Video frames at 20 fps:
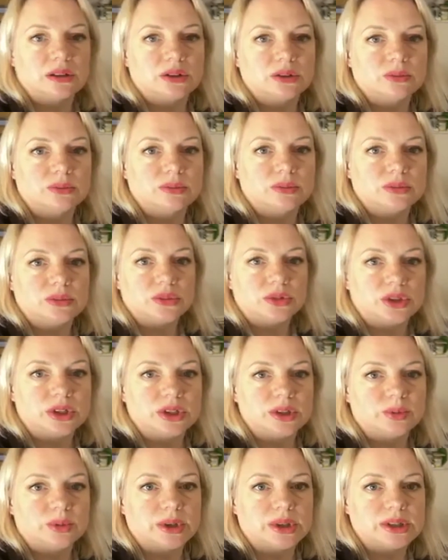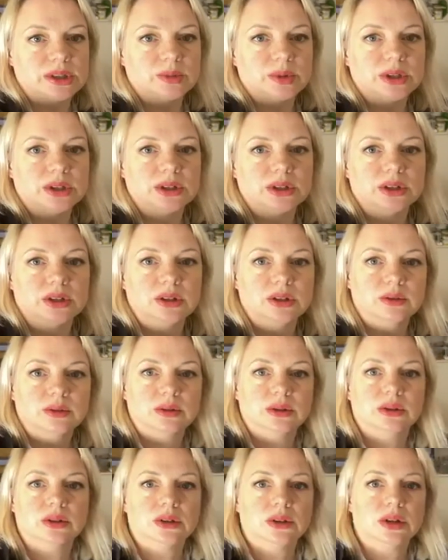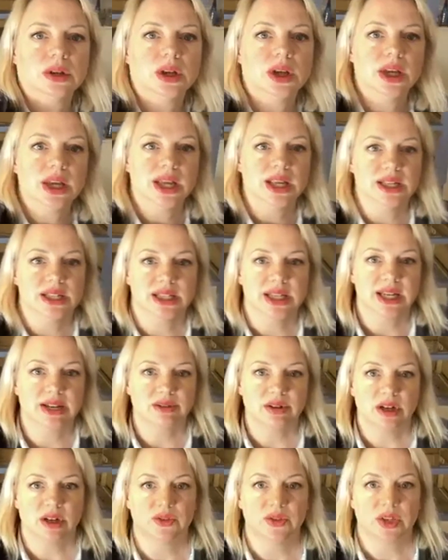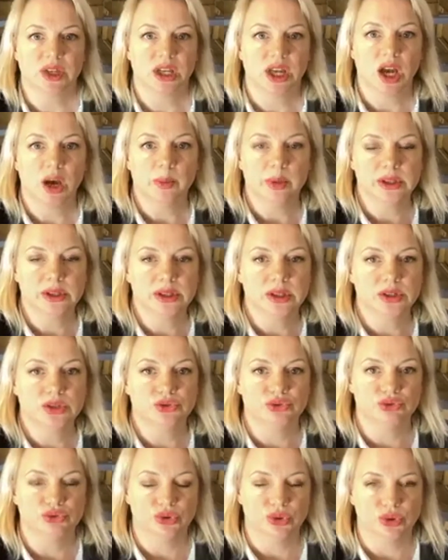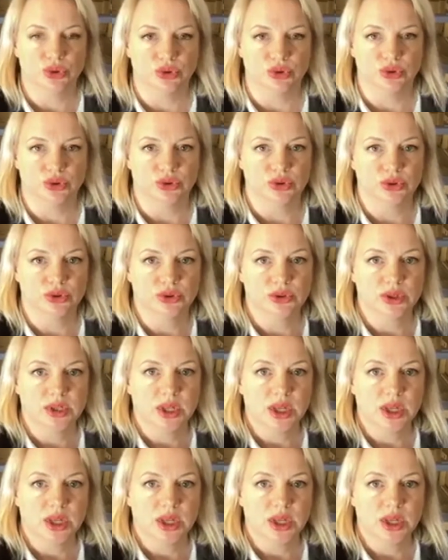Oh, trying to press the button. Interior of the cupboards and drawers.